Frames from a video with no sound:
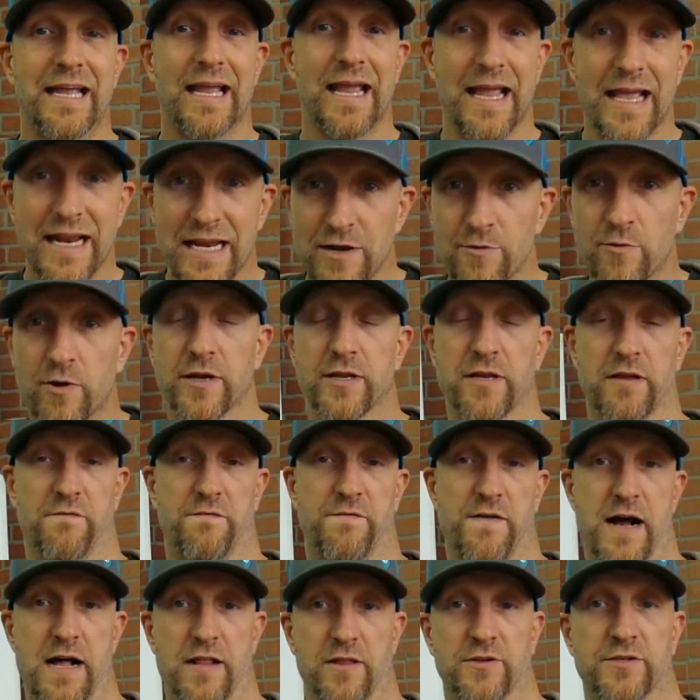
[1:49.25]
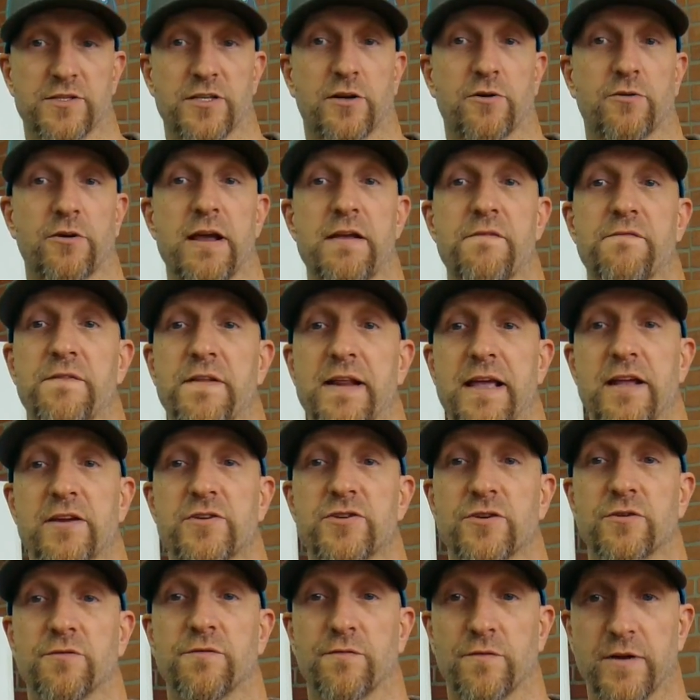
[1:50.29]
Anyone can follow to create
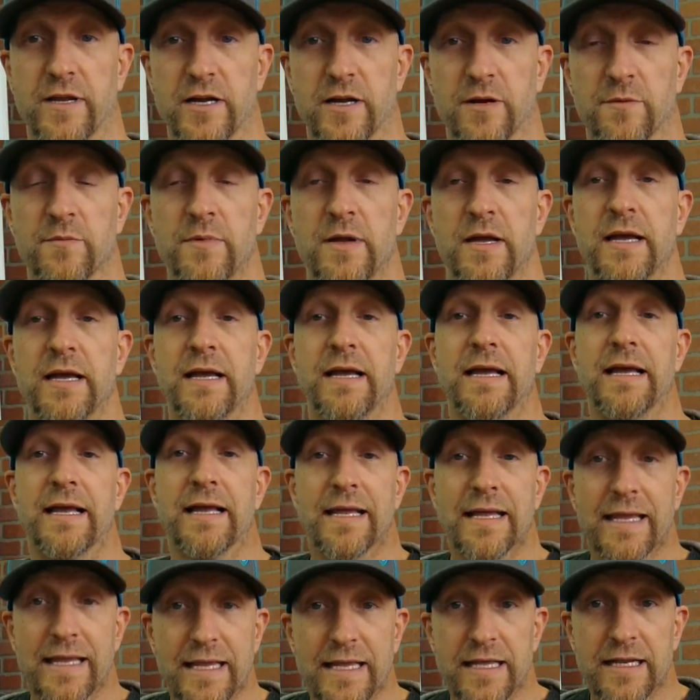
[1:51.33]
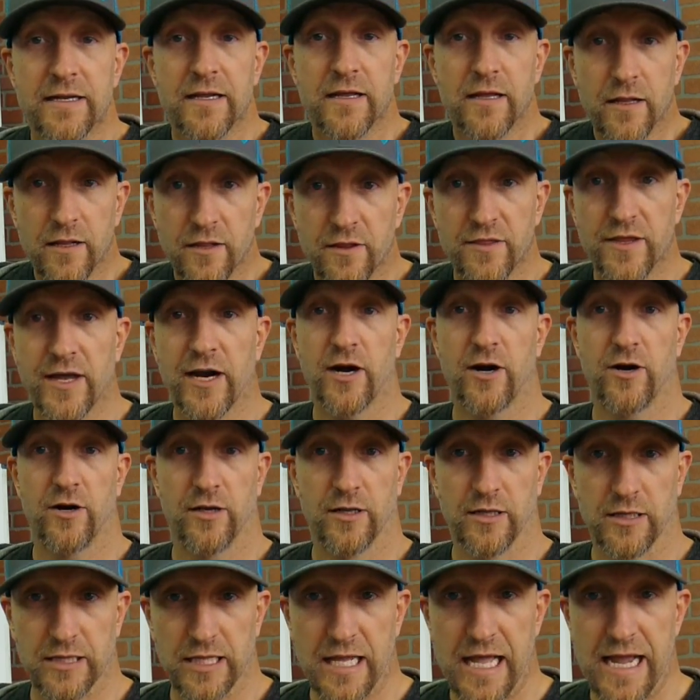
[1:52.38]
financial freedom in their
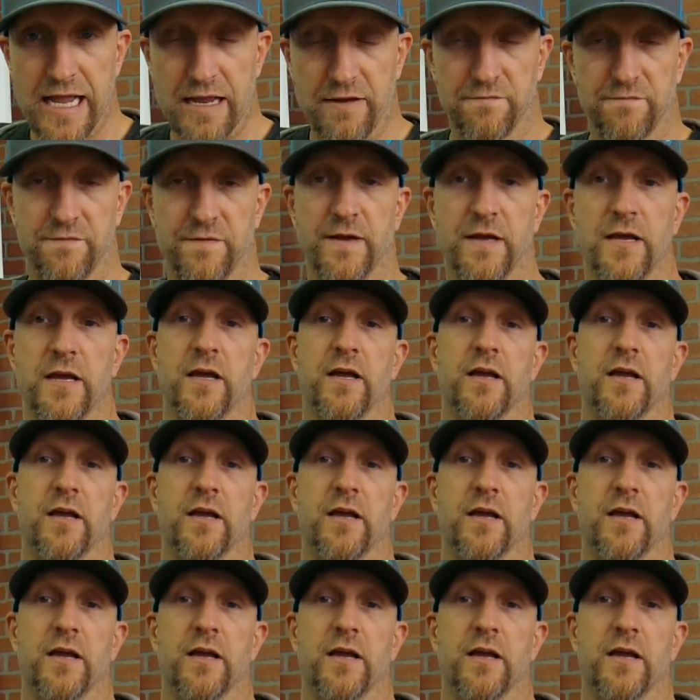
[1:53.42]
life.